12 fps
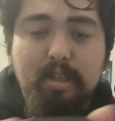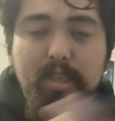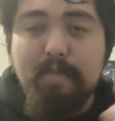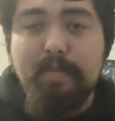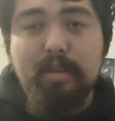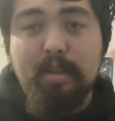
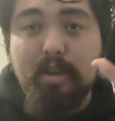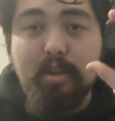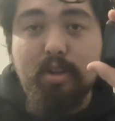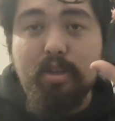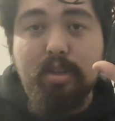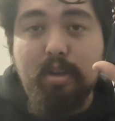typically you're
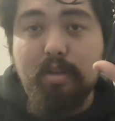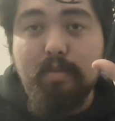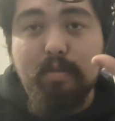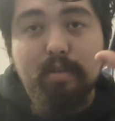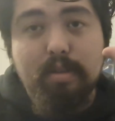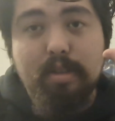just gonna
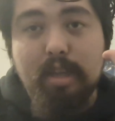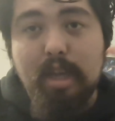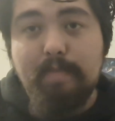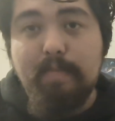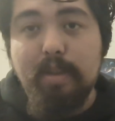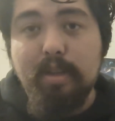
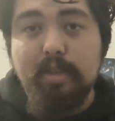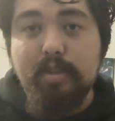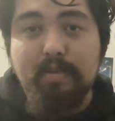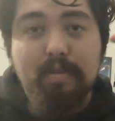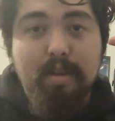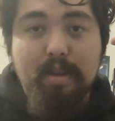keep
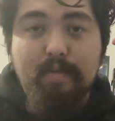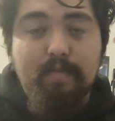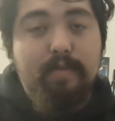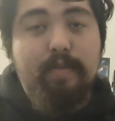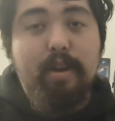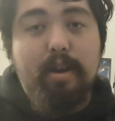this
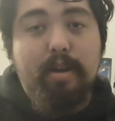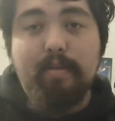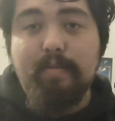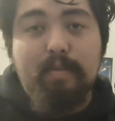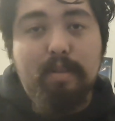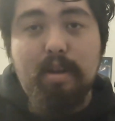for a very
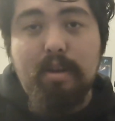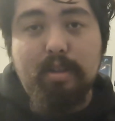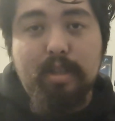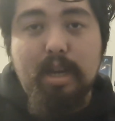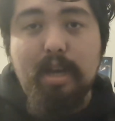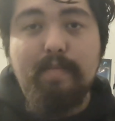long
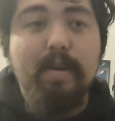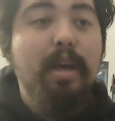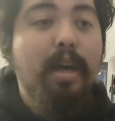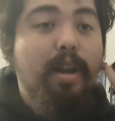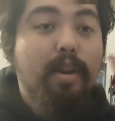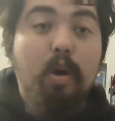time.
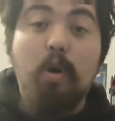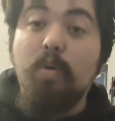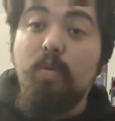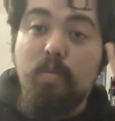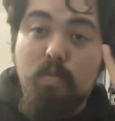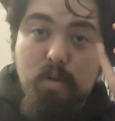
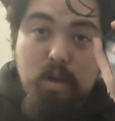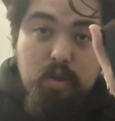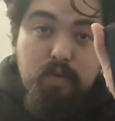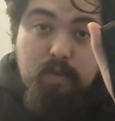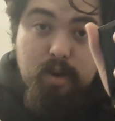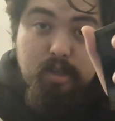Oh, I
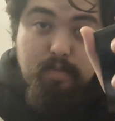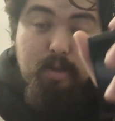almost forgot to